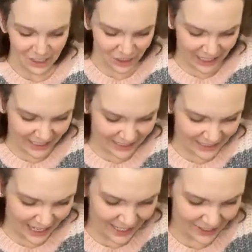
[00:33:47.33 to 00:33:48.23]
Hashtag
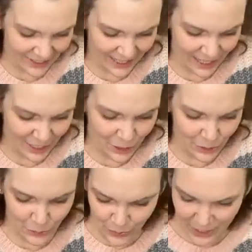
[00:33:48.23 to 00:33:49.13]
designer, thank
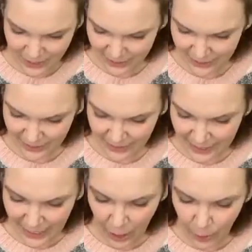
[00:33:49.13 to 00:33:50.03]
you.
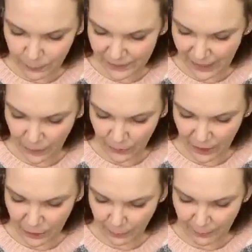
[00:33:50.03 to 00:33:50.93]
It helps
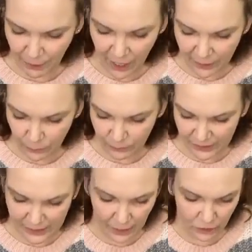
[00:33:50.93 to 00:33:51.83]
out other people. I
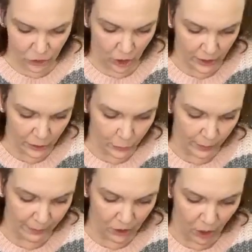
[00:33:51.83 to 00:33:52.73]
don't sell Chalk
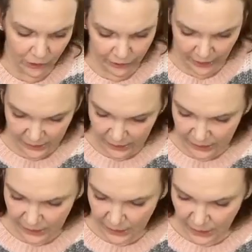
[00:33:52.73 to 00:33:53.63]
Couture. My daughter
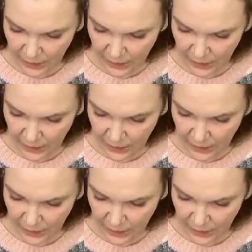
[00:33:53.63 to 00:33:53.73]
does.